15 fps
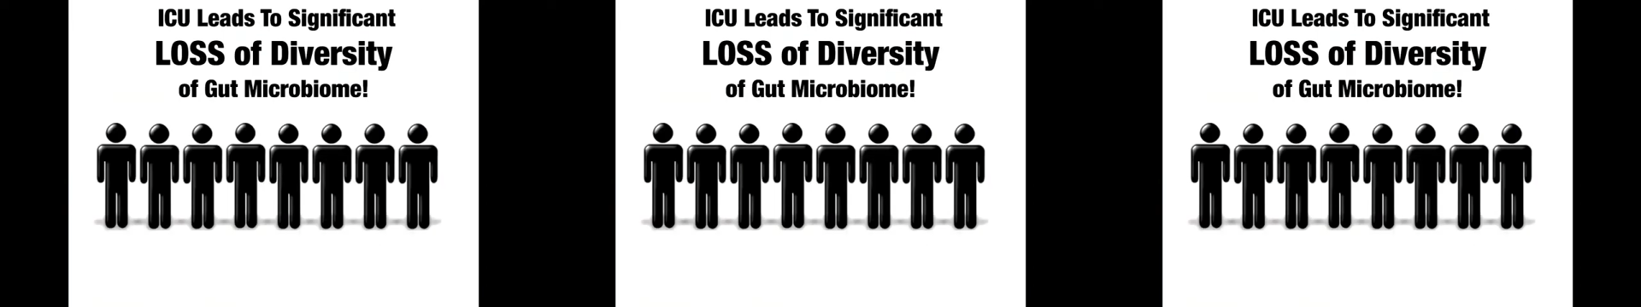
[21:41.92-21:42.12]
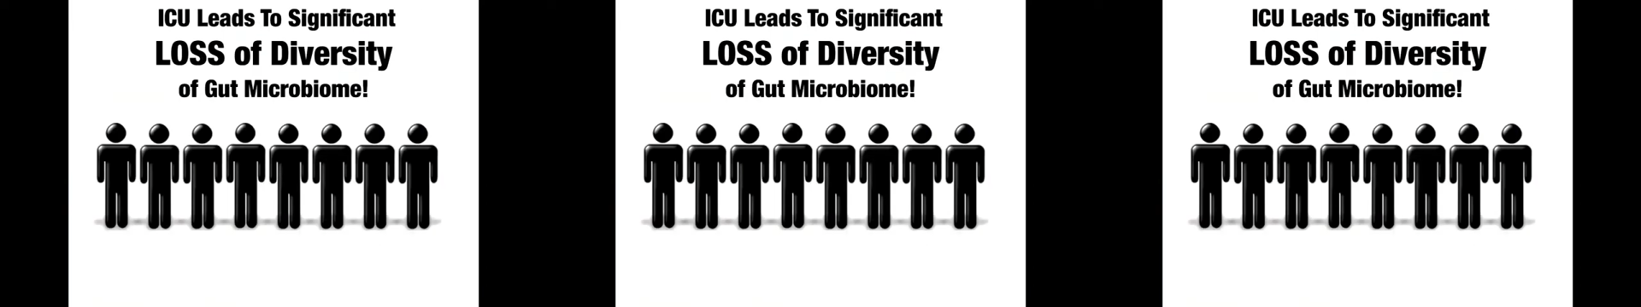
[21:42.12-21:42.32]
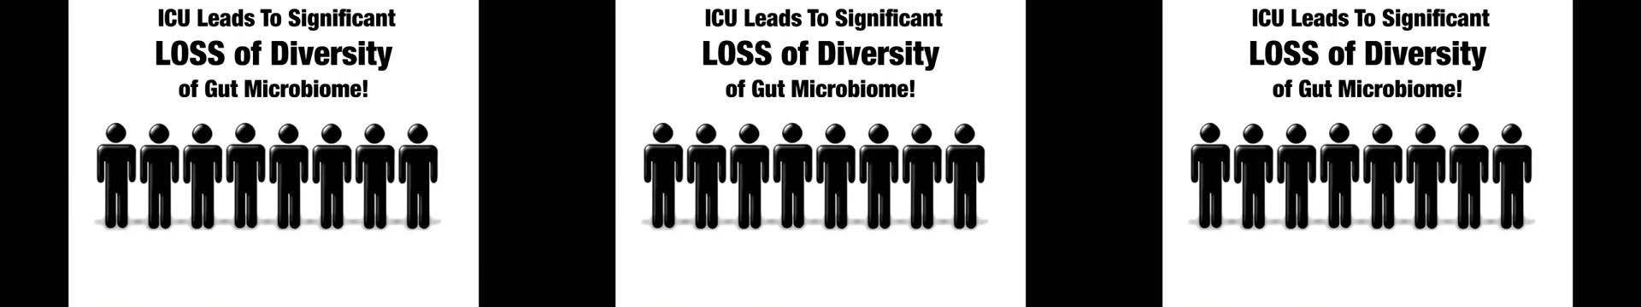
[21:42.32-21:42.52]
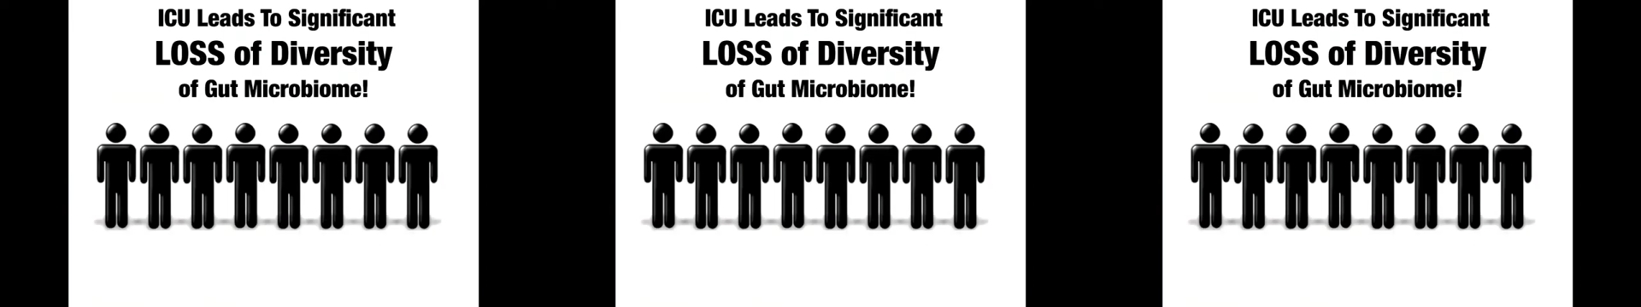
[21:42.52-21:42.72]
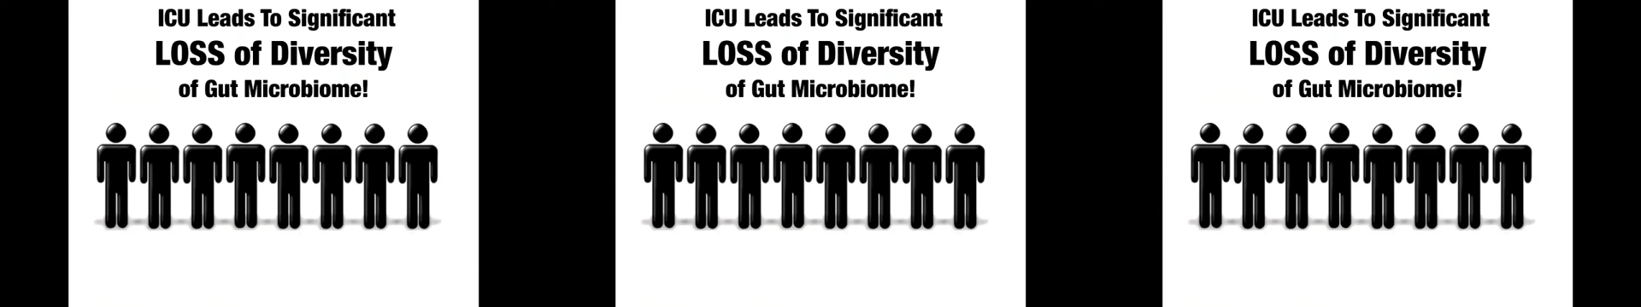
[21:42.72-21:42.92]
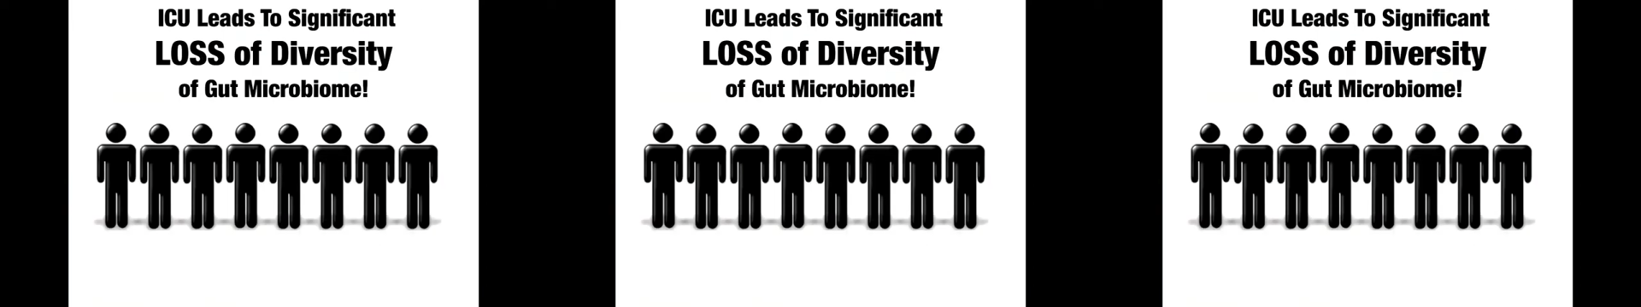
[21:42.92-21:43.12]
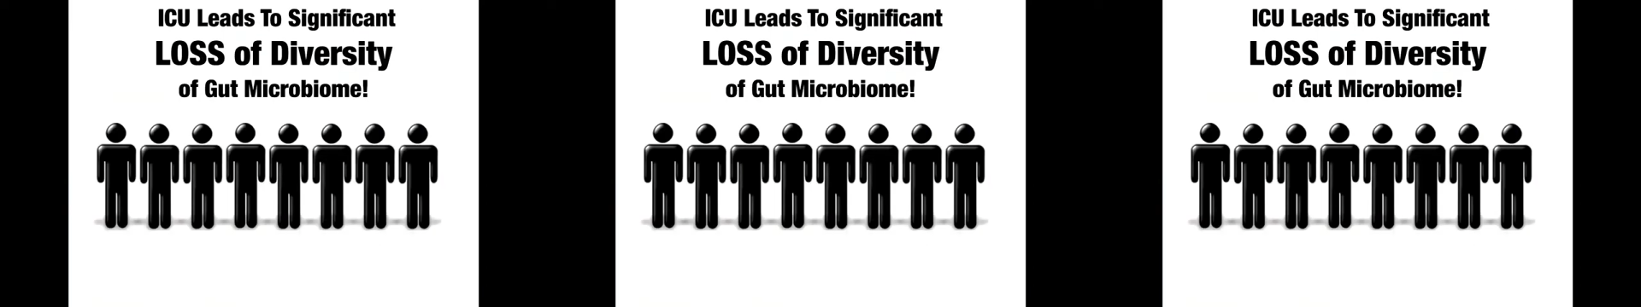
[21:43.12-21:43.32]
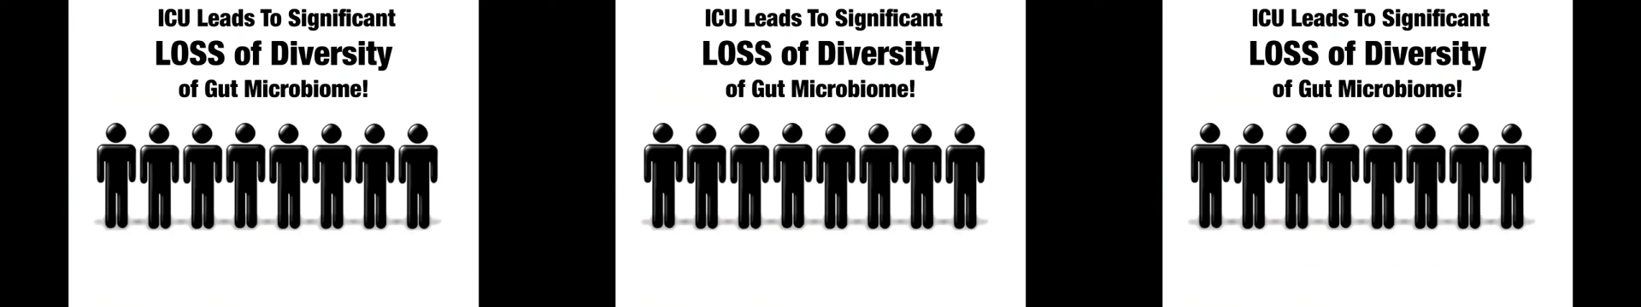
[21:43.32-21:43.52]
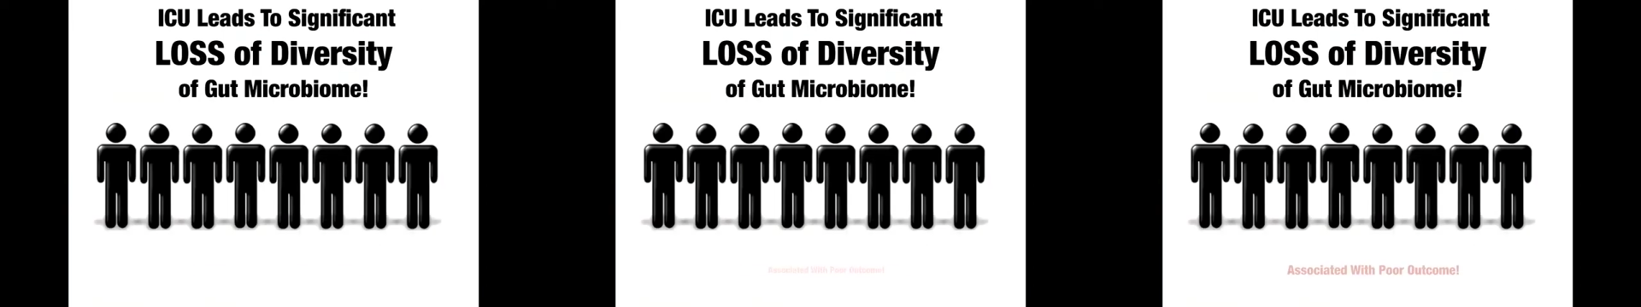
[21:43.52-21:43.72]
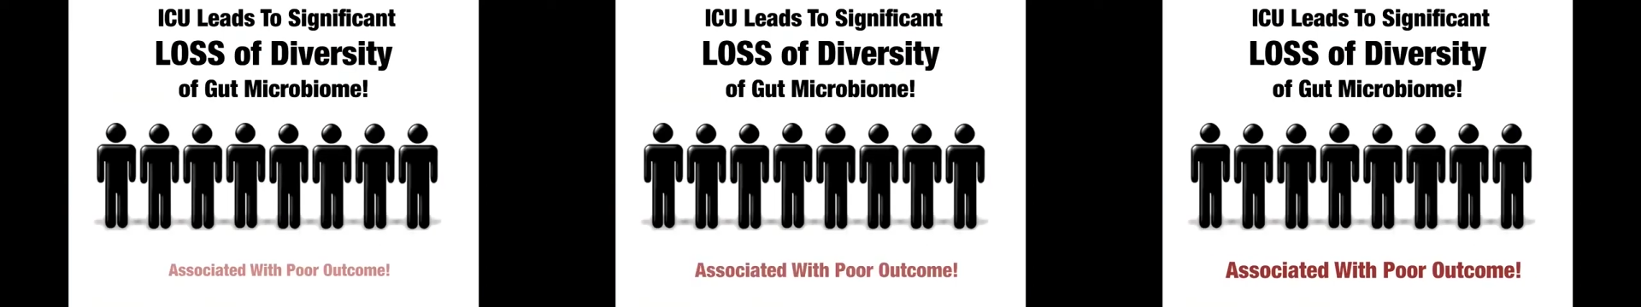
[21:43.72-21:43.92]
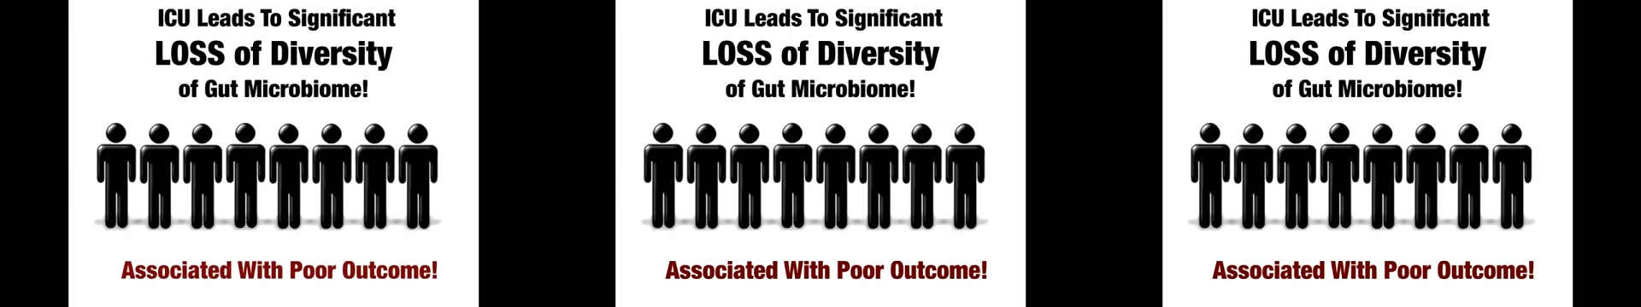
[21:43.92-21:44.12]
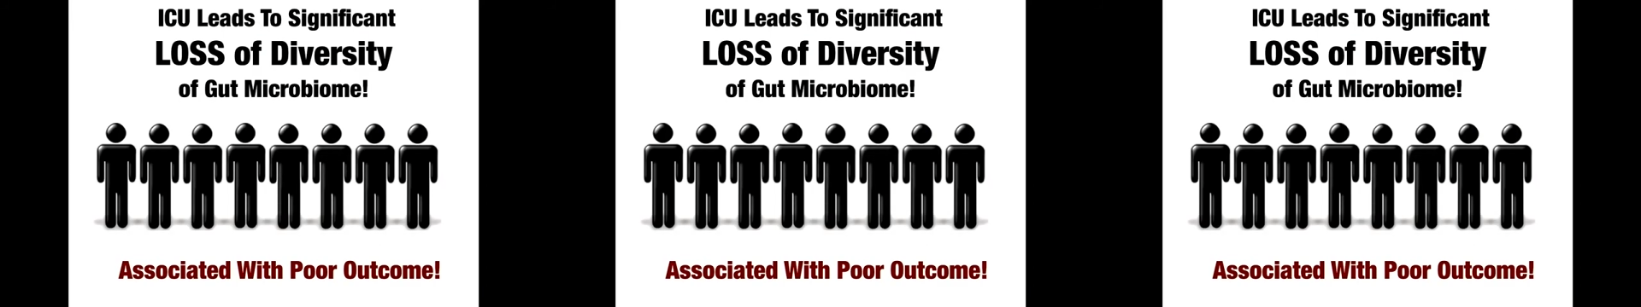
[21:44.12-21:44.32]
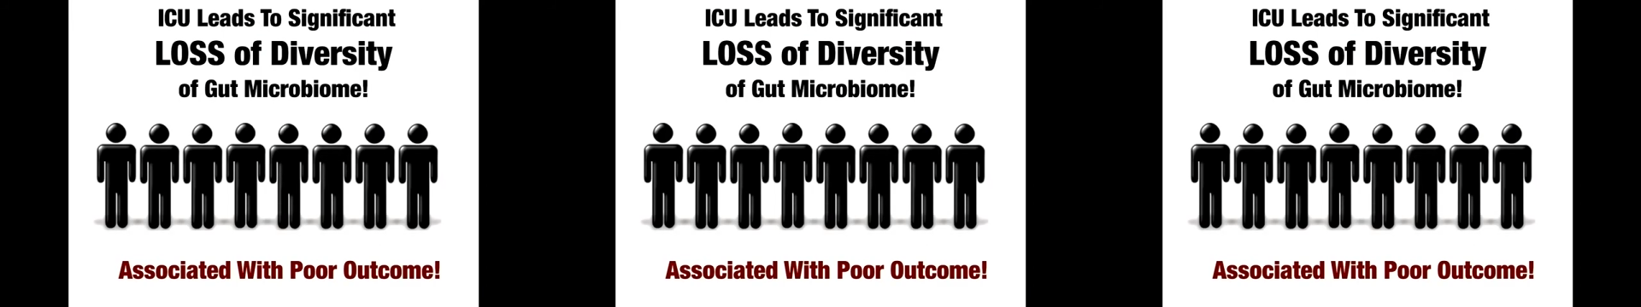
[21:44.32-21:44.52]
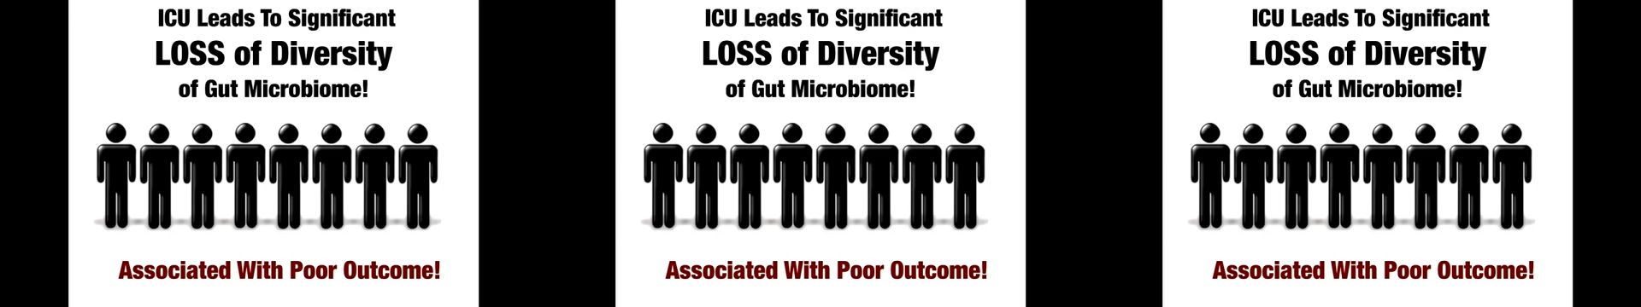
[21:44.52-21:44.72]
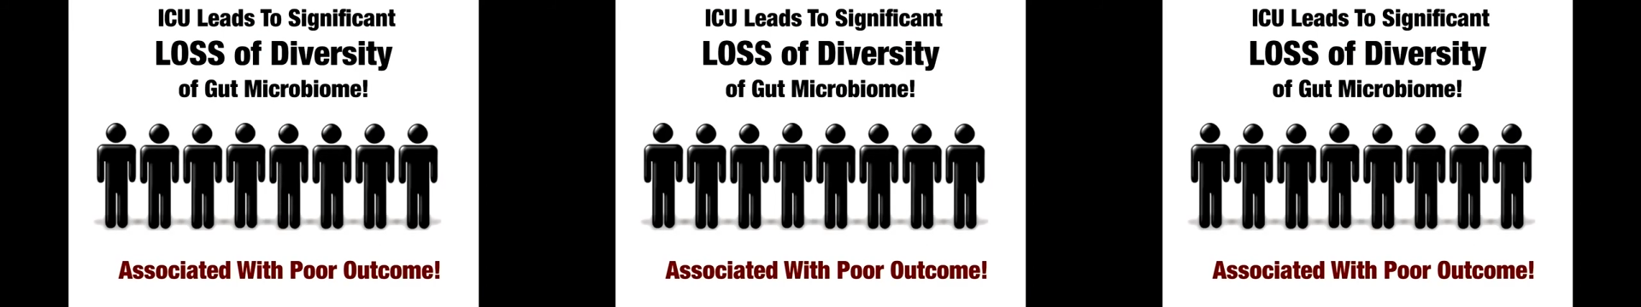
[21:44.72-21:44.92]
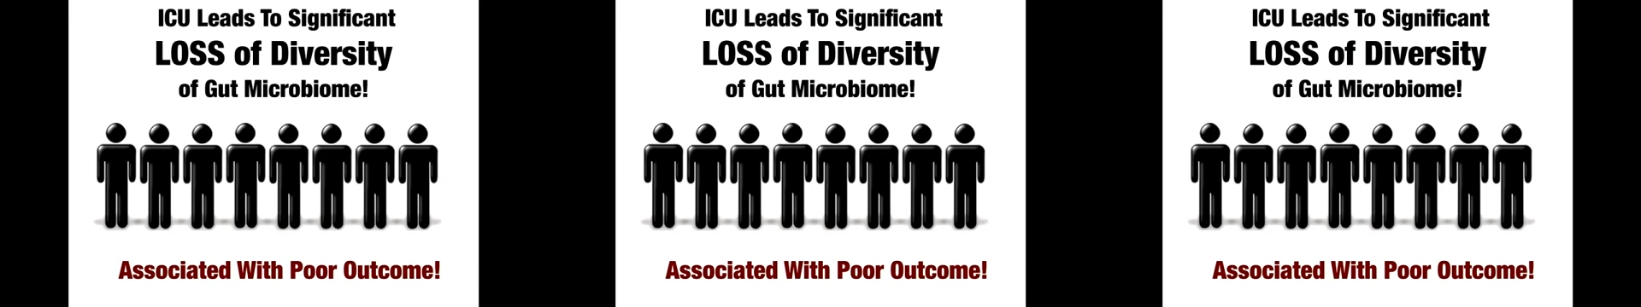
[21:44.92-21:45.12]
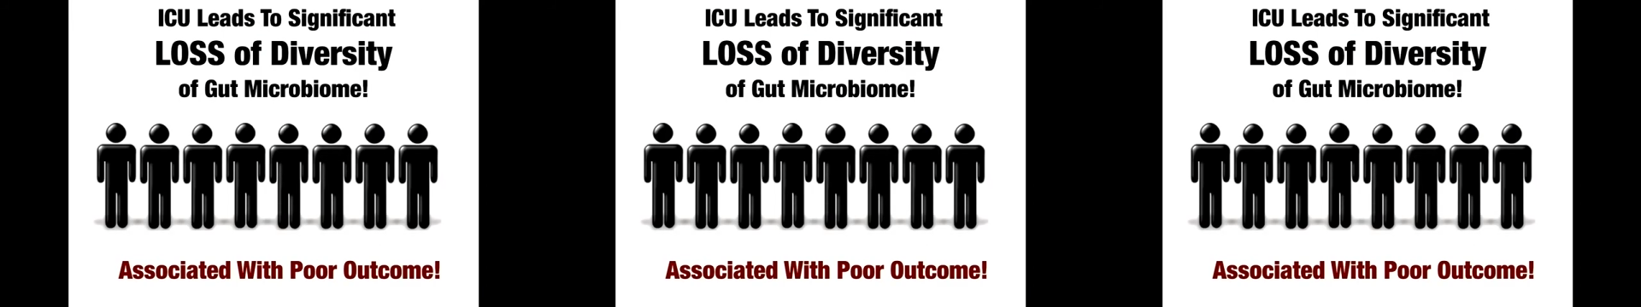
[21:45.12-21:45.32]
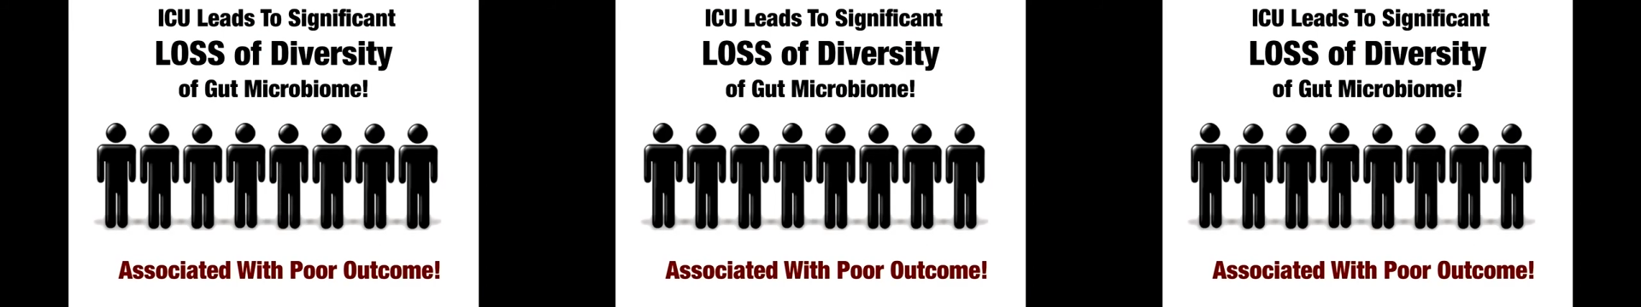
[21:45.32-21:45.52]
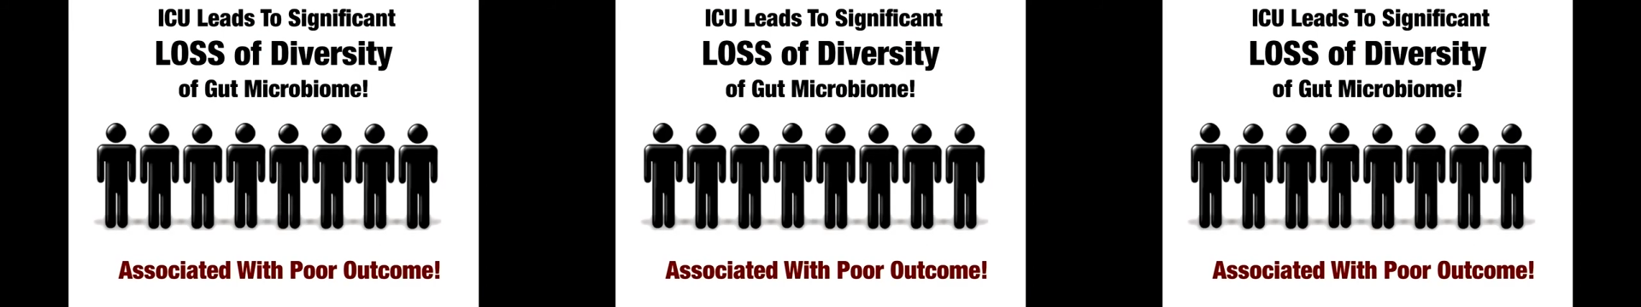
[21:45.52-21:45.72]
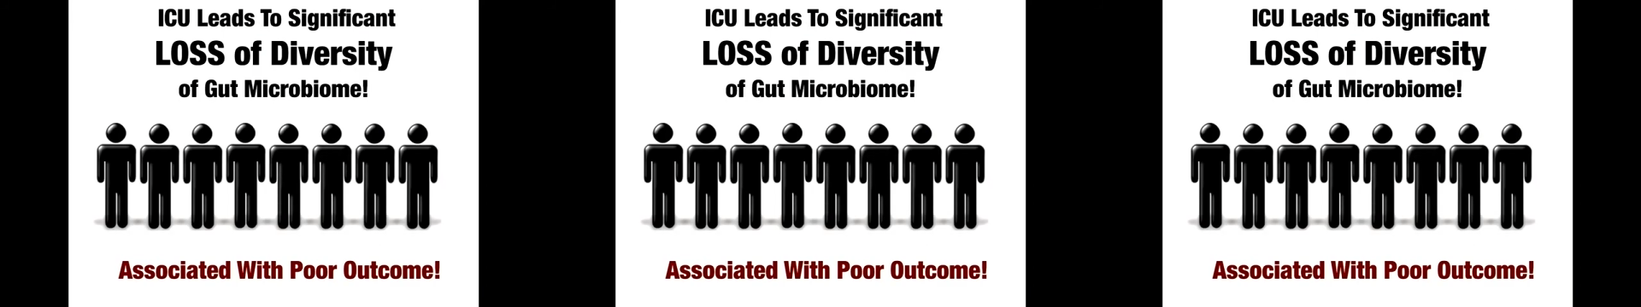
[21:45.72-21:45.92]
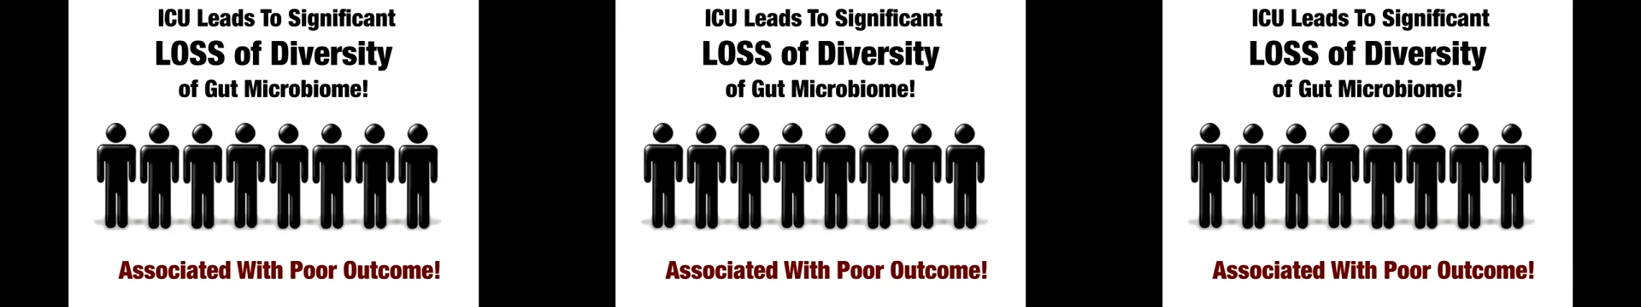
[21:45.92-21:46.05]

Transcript: Nobody's mouth can be seen.